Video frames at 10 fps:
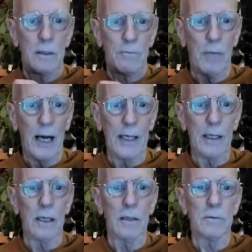by
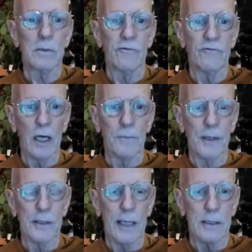
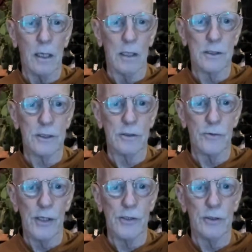developing that
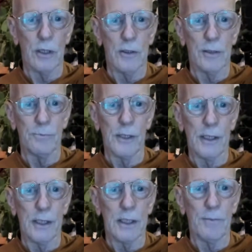concentration on the
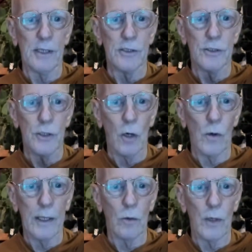breathing, that means
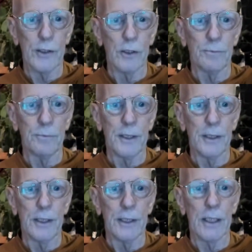knowing when you're
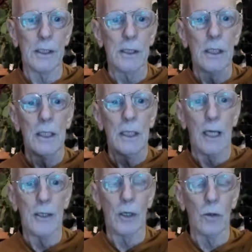breathing in
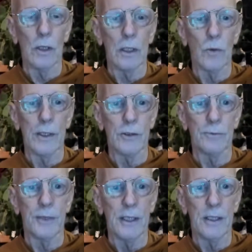and knowing when you're
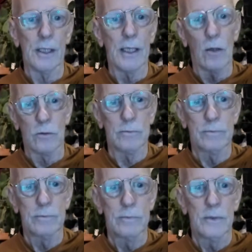breathing out.
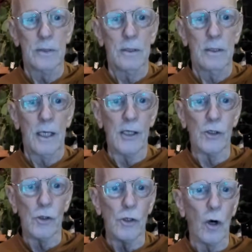And
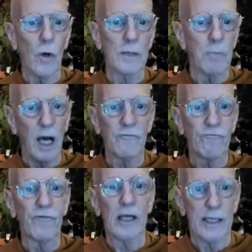you know it by
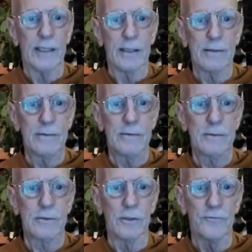feeling.
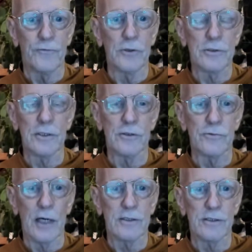So the first
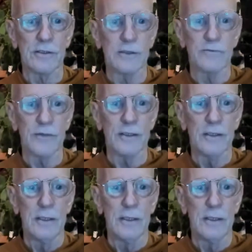instructions of the